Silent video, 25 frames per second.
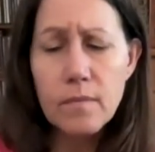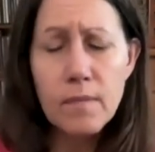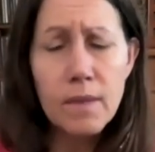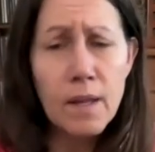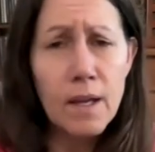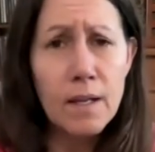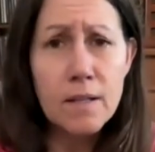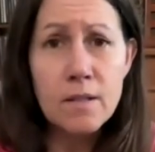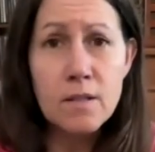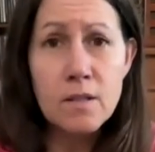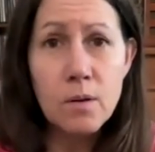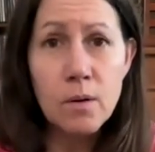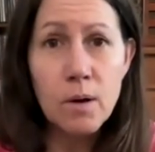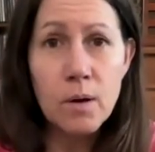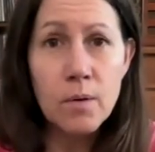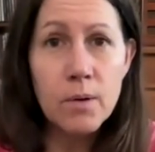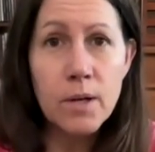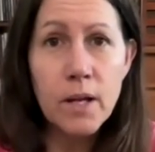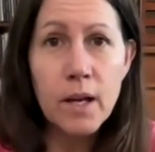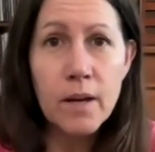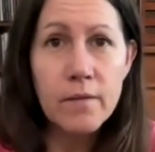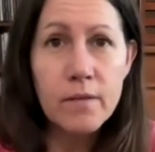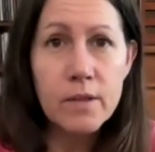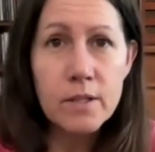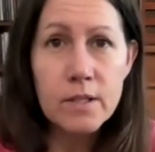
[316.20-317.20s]
And so I would
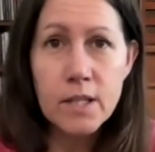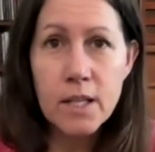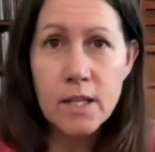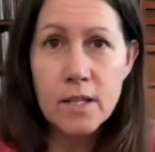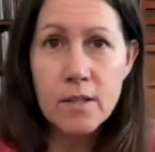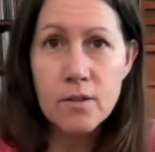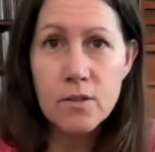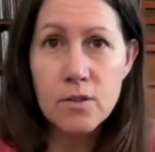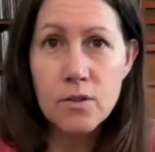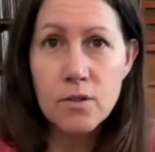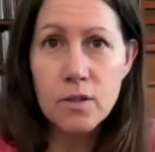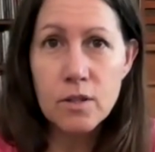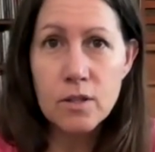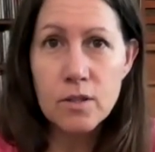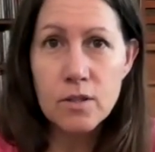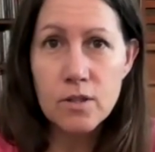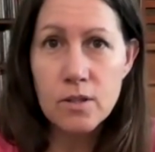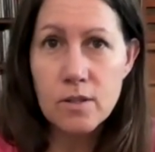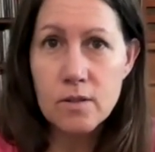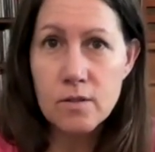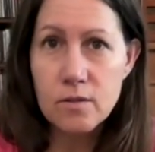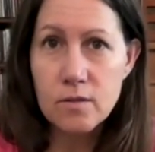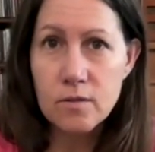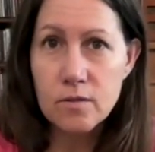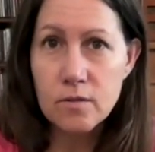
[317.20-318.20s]
have the TENS unit
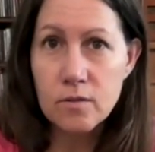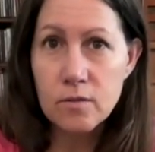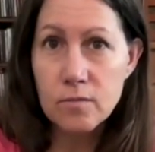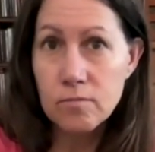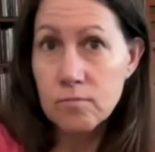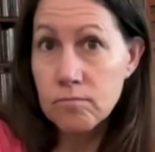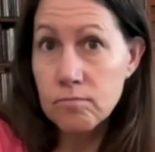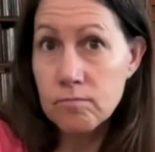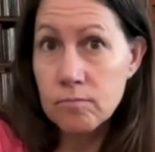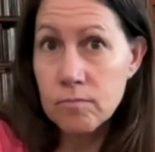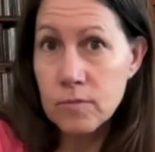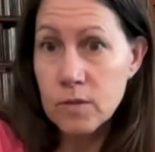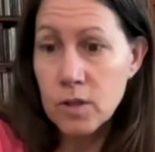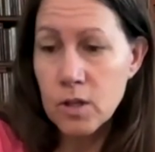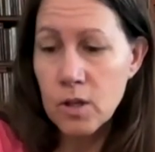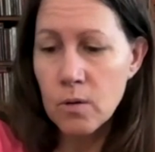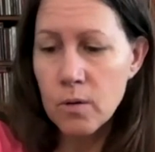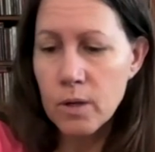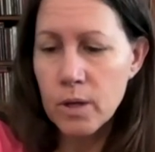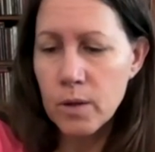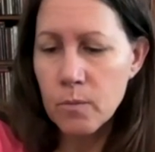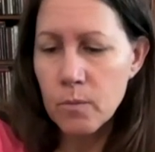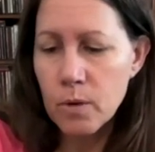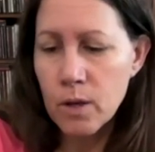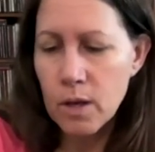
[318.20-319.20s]
just
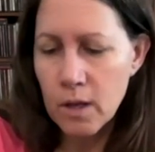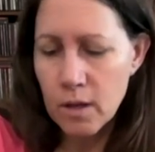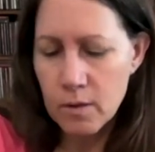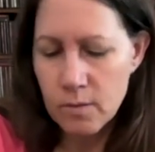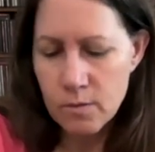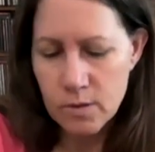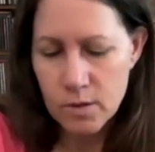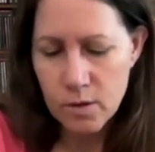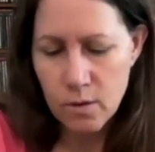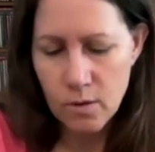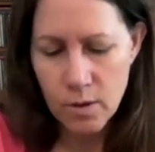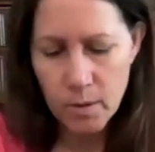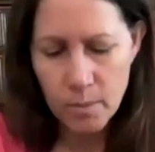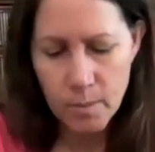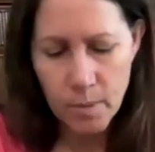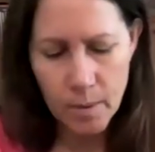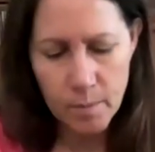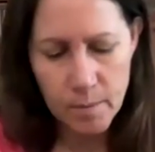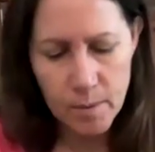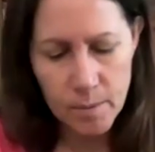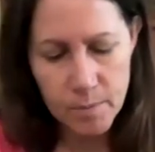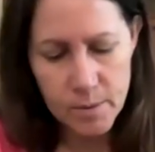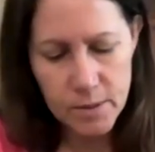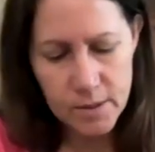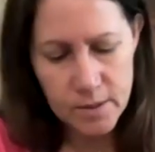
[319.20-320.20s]
going while I was going about
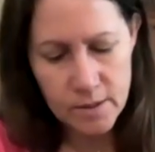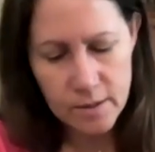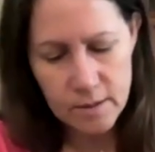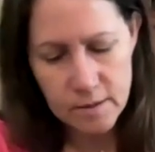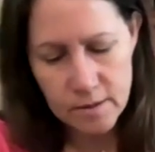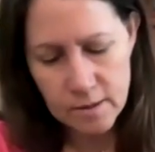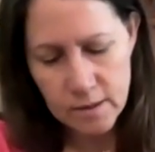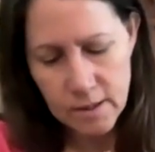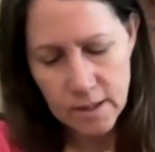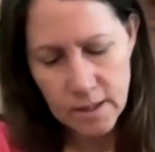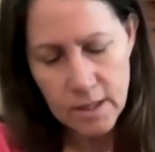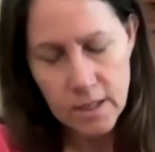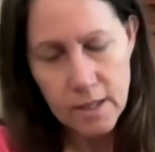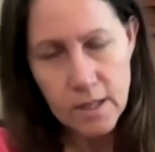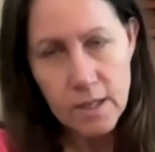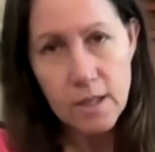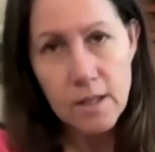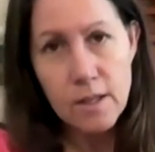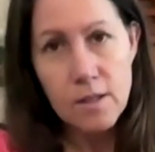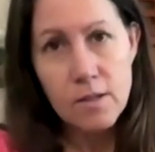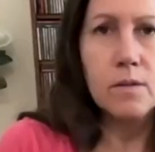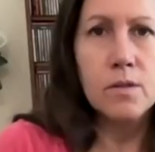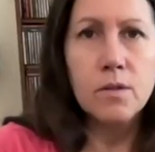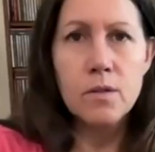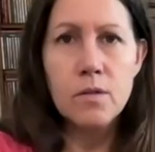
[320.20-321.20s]
my business.
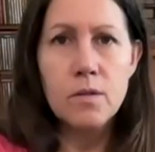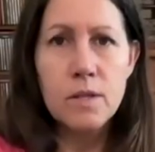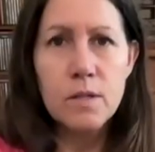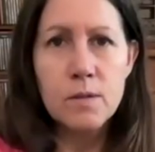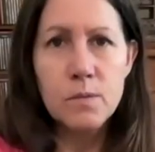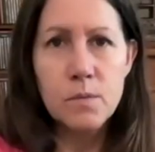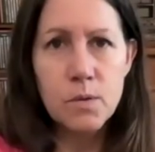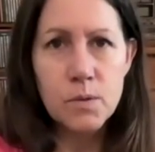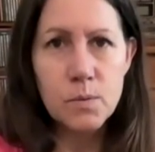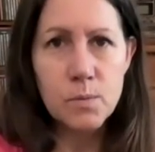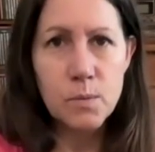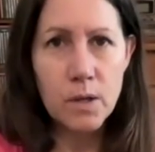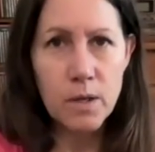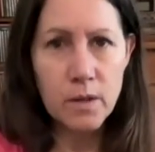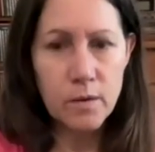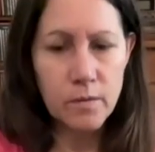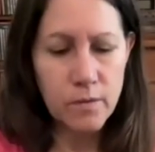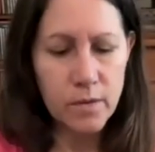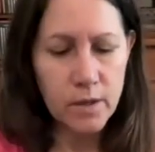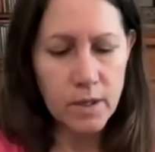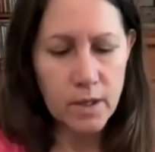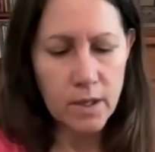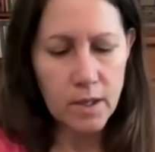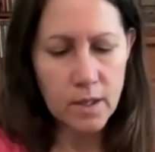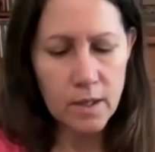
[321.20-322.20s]
So this was one of
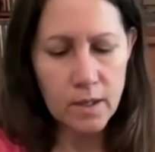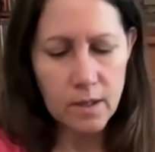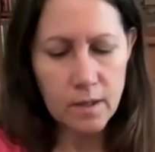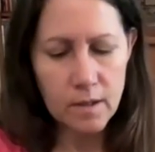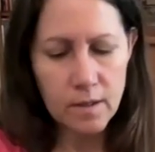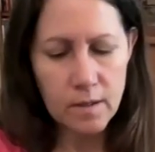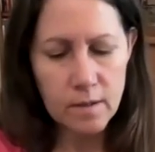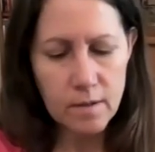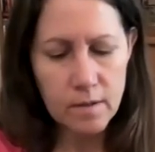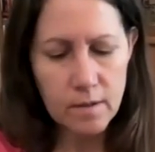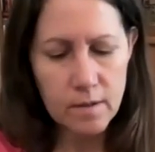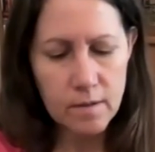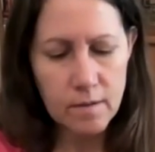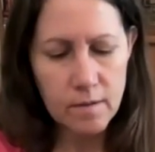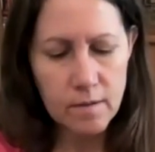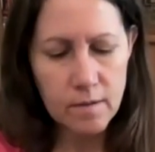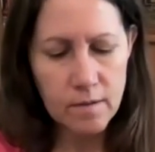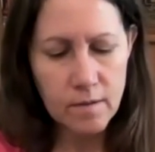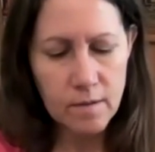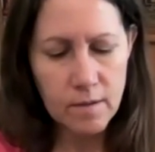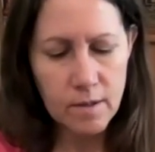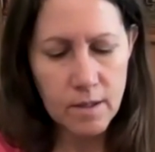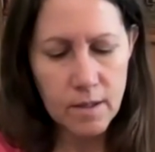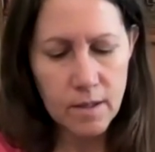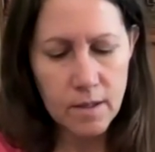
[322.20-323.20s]
the
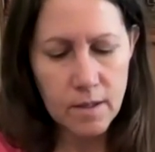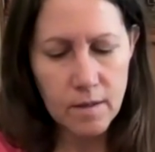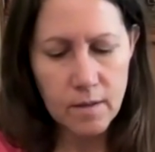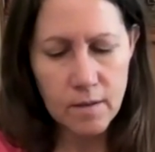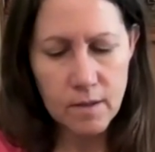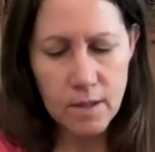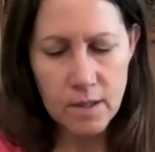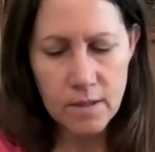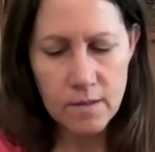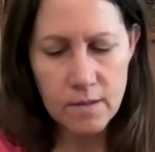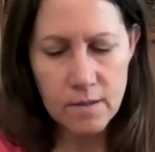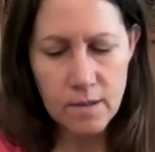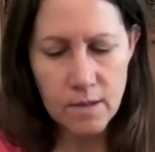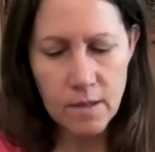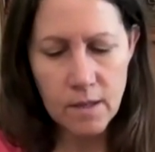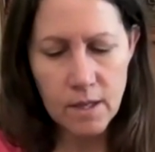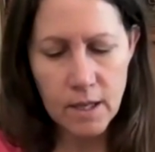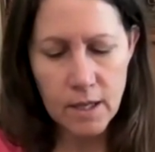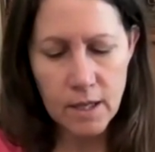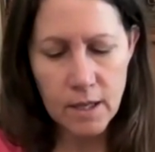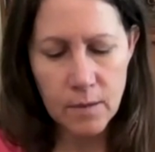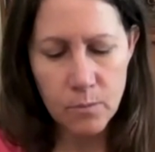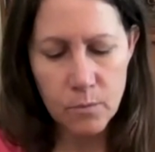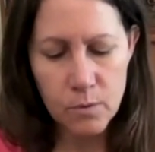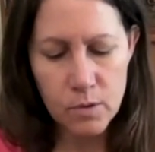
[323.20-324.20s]
things that
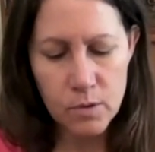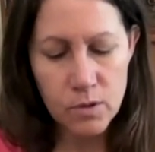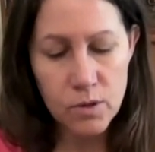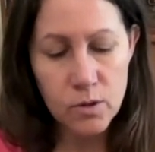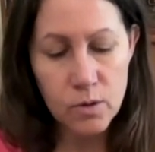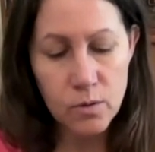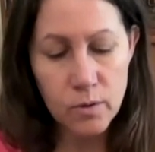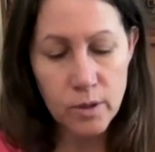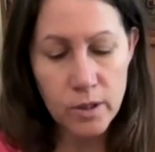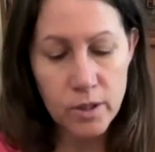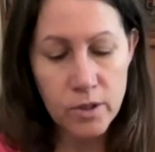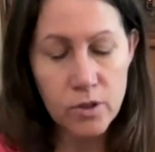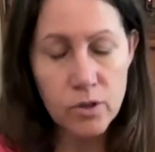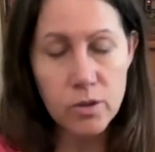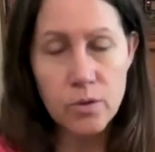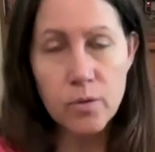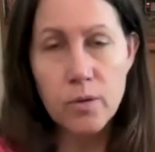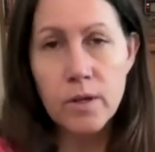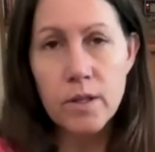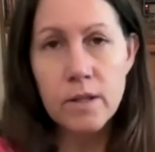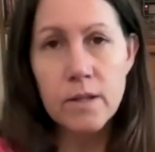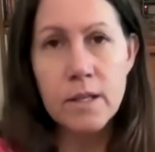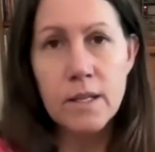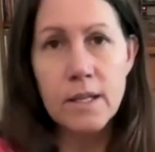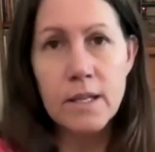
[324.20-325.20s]
I was doing
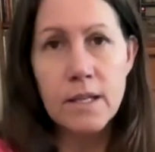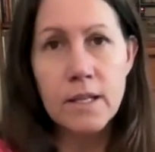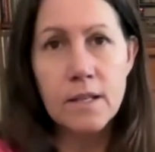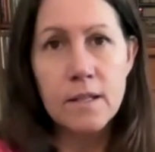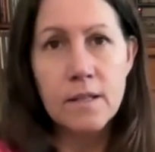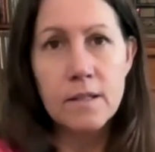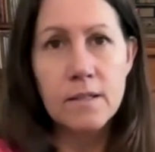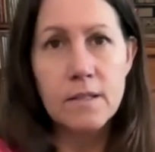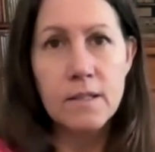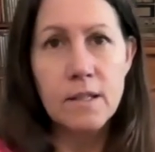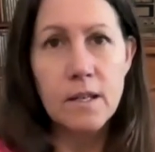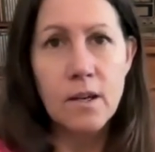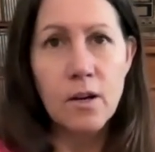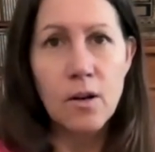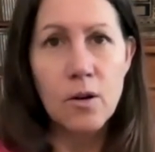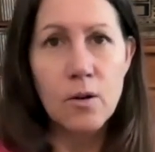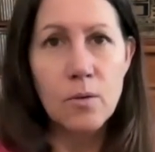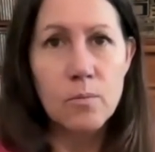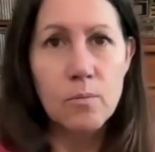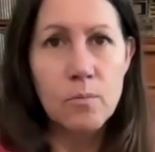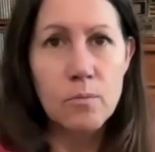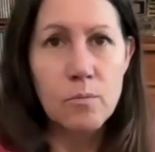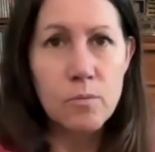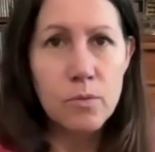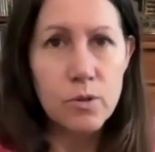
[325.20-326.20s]
during the year to
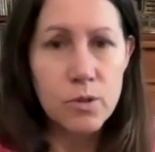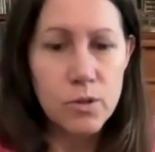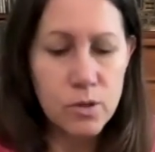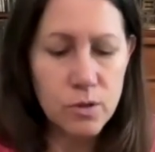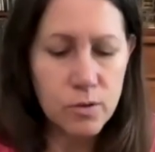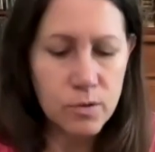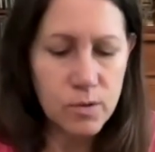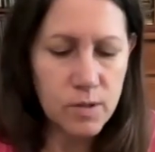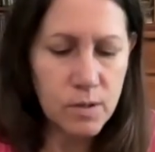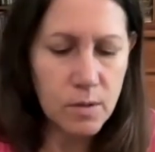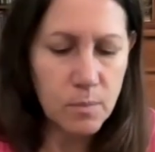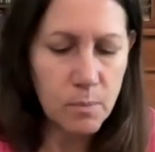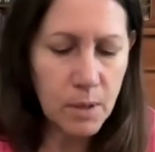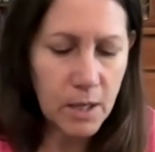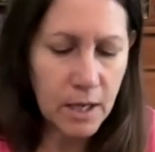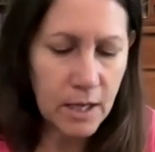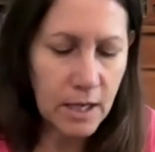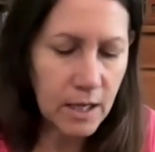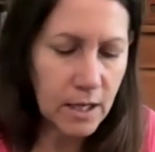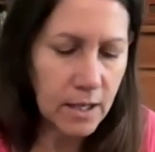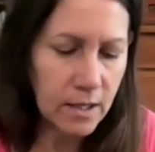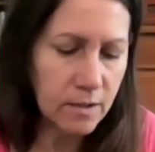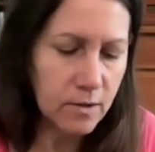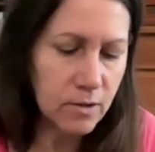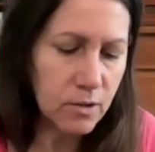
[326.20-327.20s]
help reduce the
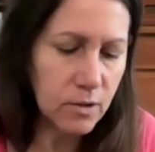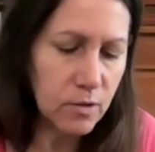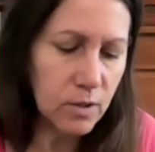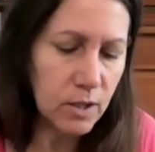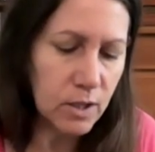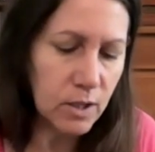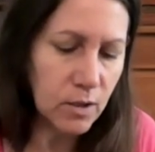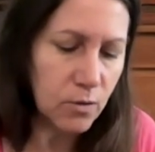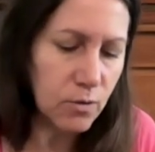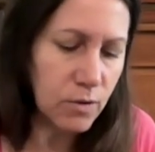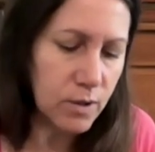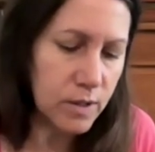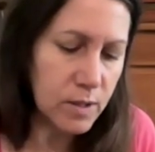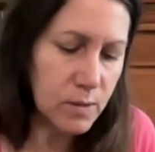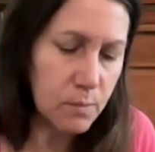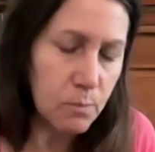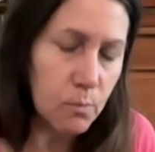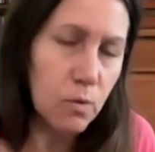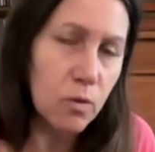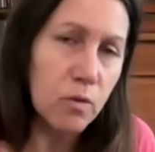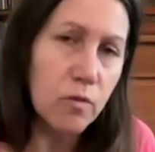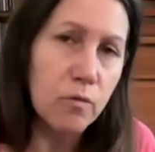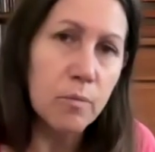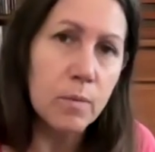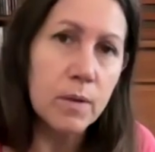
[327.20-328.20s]
pain, to increase
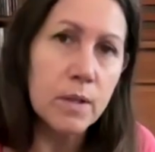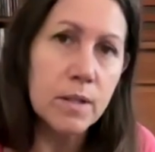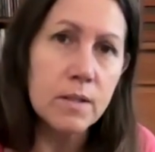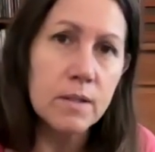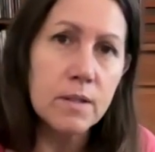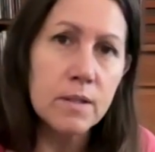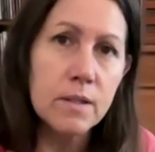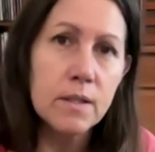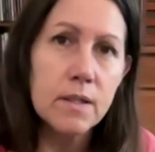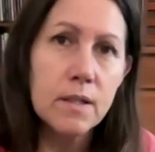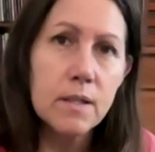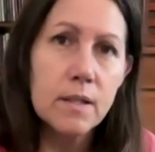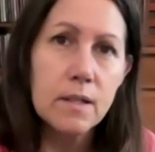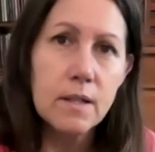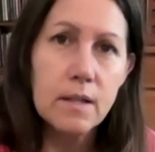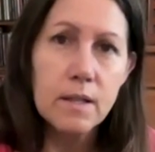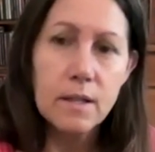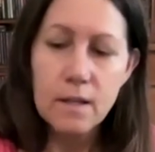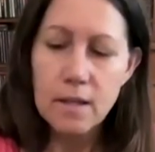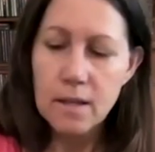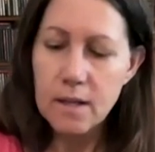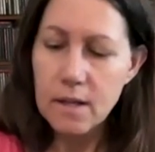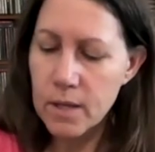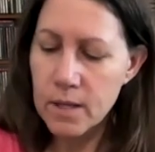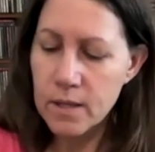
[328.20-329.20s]
movement.
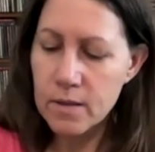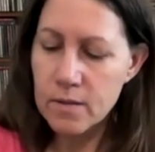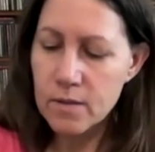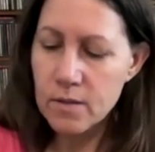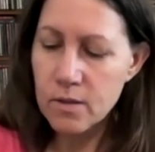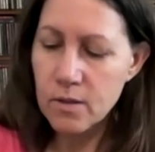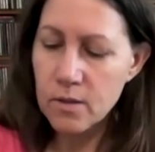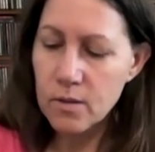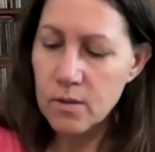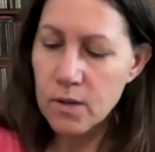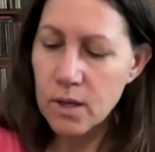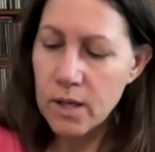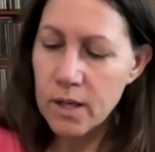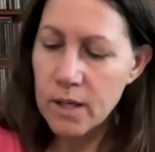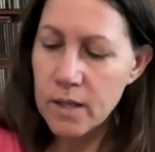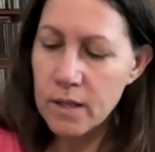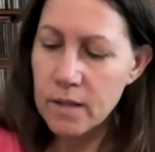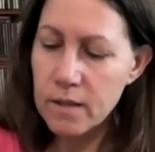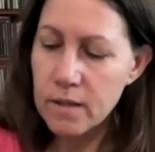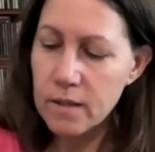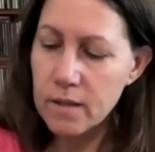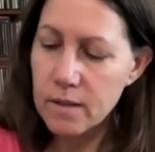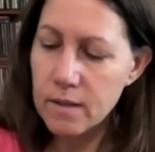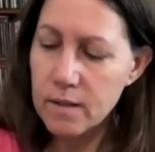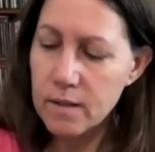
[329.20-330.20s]
And so I